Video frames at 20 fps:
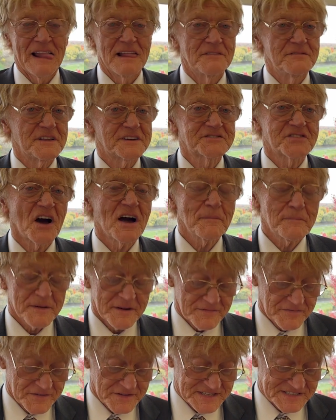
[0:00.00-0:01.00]
The topic
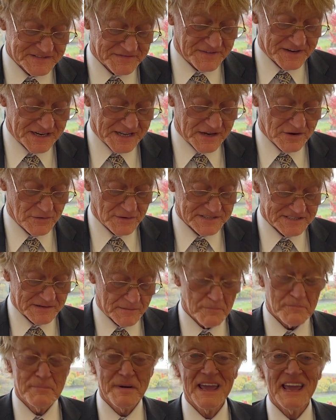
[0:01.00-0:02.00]
for this video is
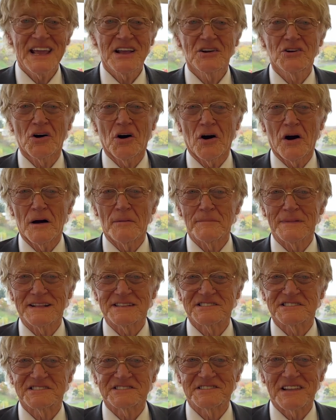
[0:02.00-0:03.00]
being calm
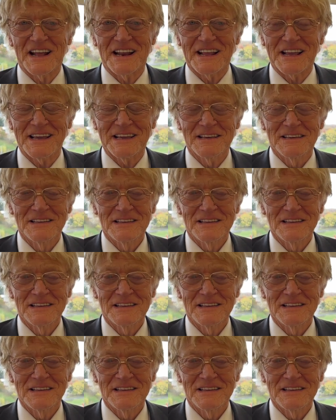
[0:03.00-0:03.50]
and steady